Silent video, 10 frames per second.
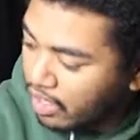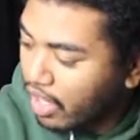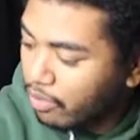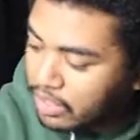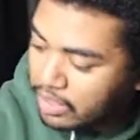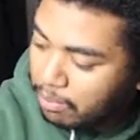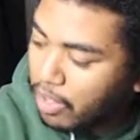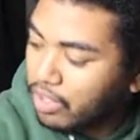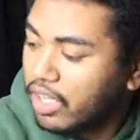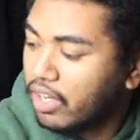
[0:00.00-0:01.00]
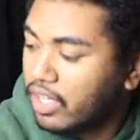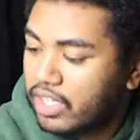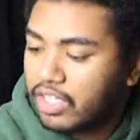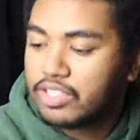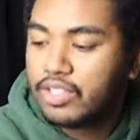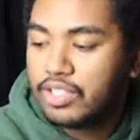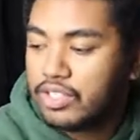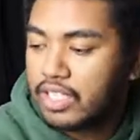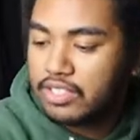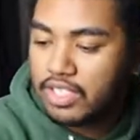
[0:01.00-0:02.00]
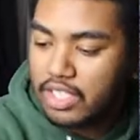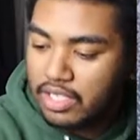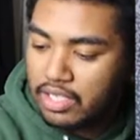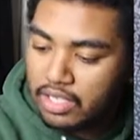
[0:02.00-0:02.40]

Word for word: All right, where's the bulk? Oh, here you go. Sort those out, sir.